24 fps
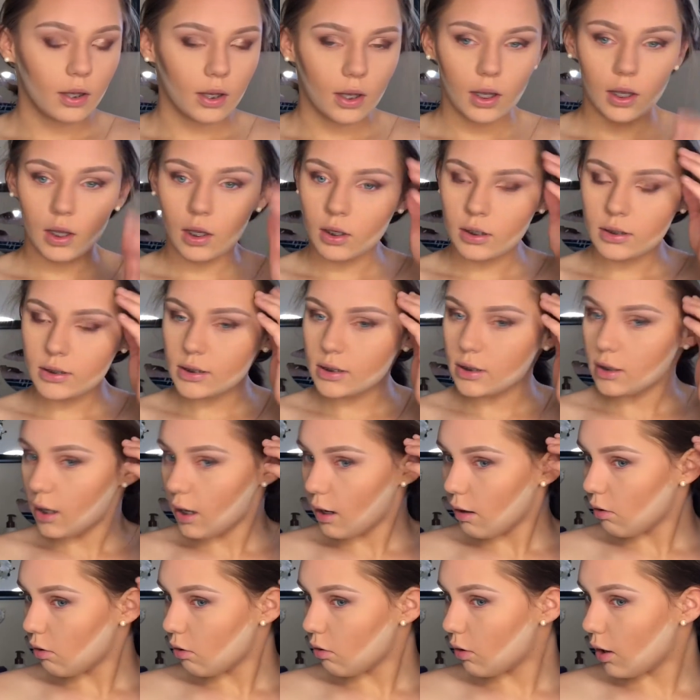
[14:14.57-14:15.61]
And
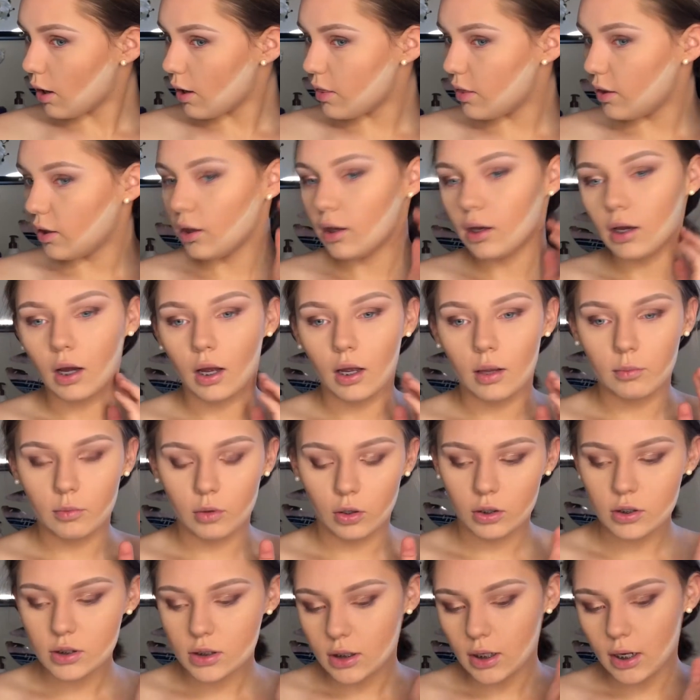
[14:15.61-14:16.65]
now I think I'm
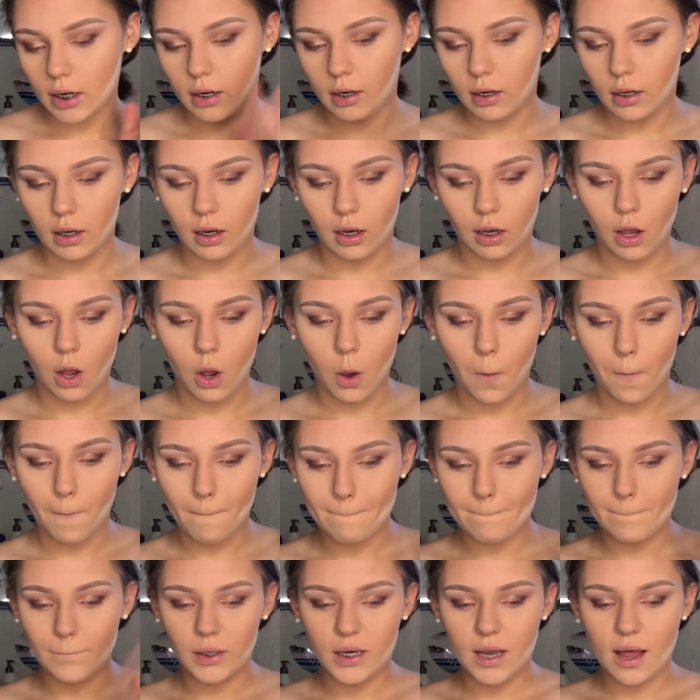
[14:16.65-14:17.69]
going to cut and go
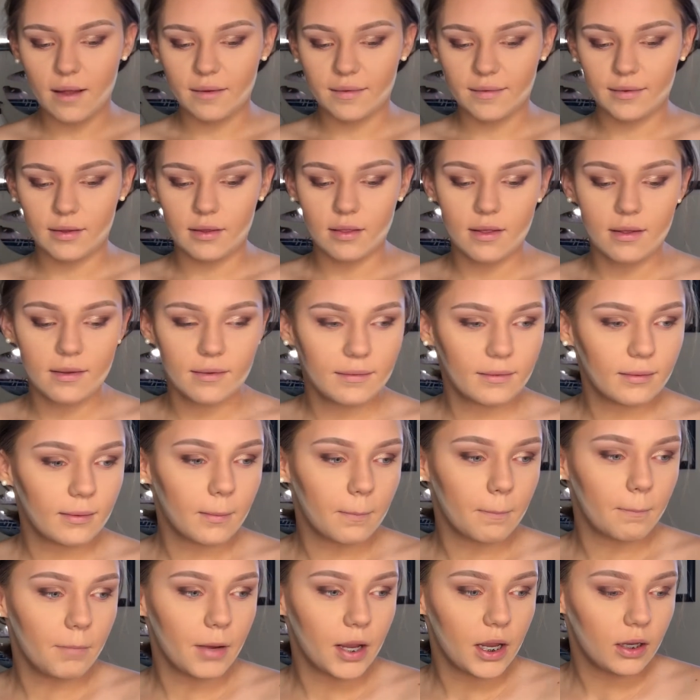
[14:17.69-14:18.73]
dust this
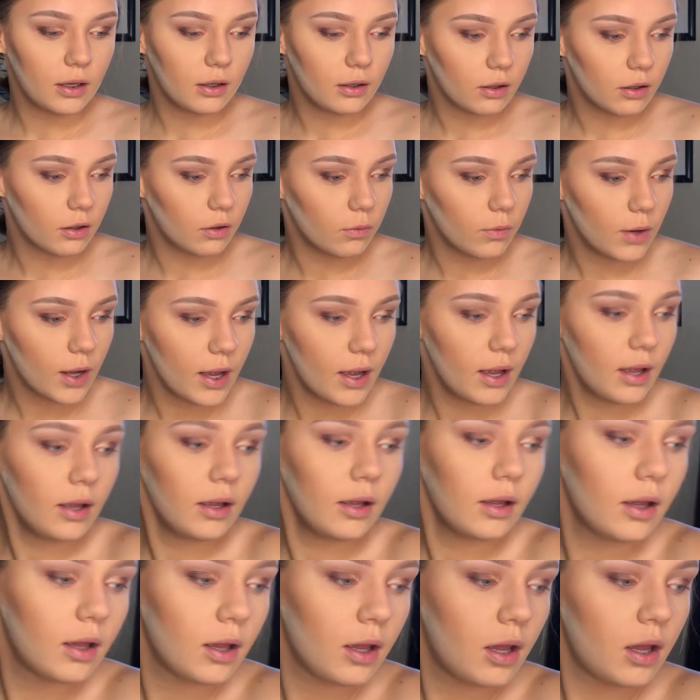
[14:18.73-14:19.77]
bake away. I'm
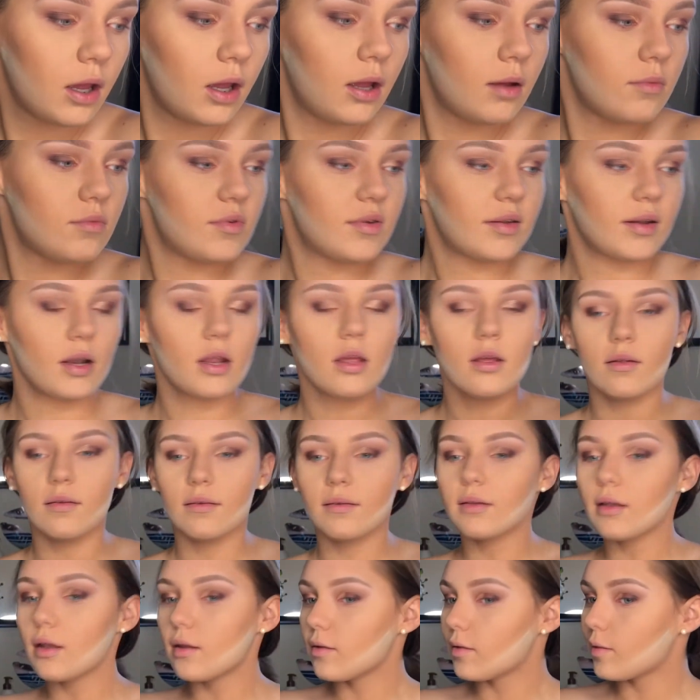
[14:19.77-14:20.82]
just gonna
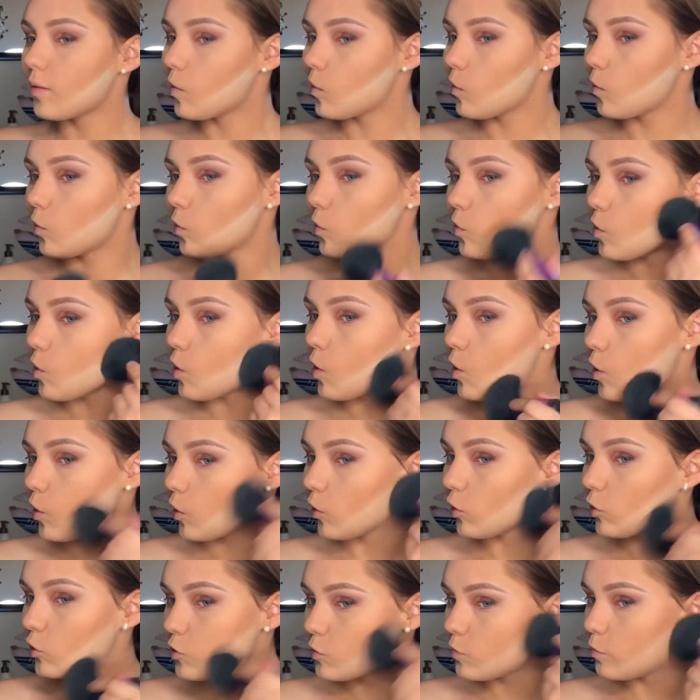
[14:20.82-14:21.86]
use this
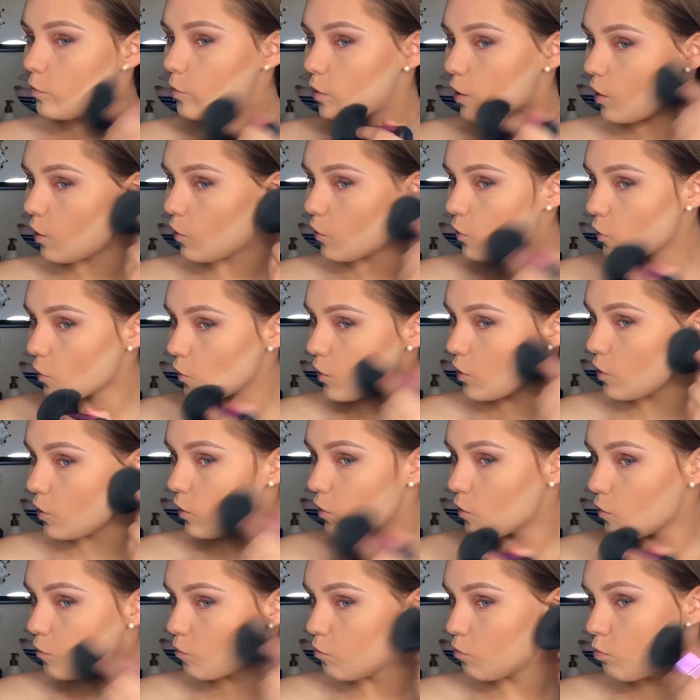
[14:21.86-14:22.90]
large powdery
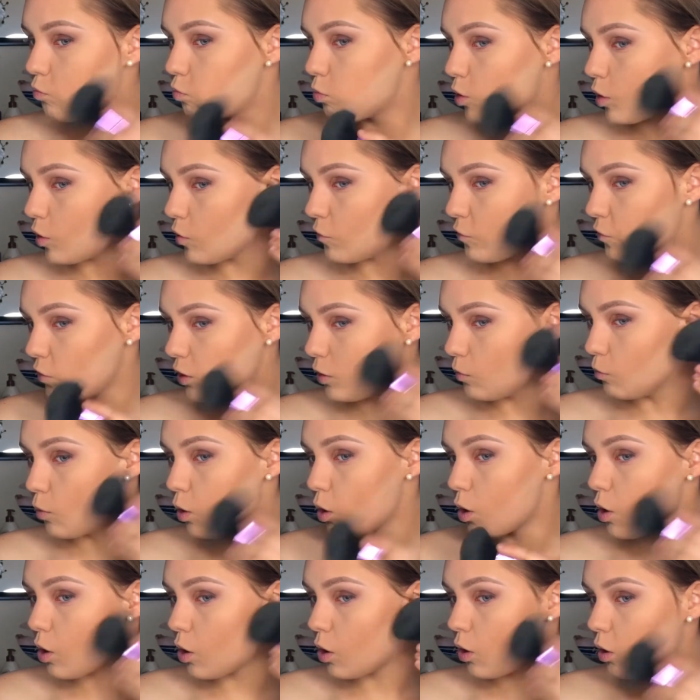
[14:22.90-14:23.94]
puffy
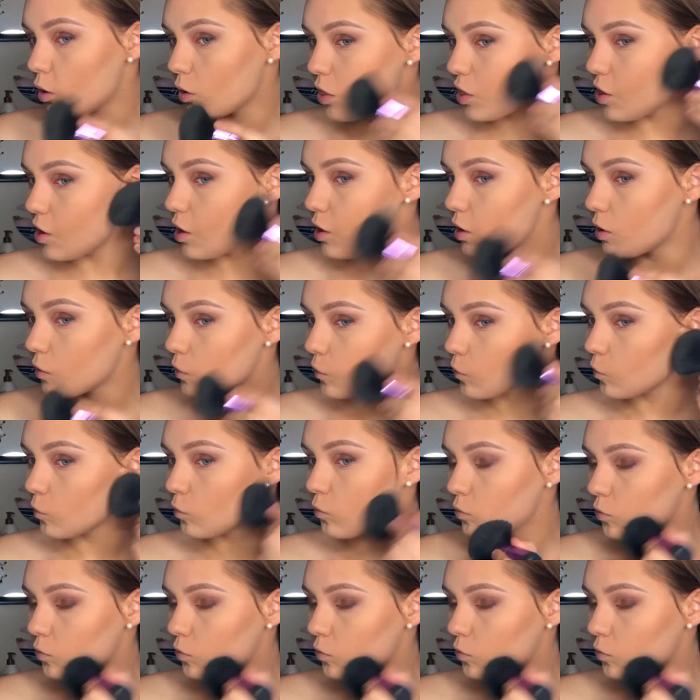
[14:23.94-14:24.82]
ball thing.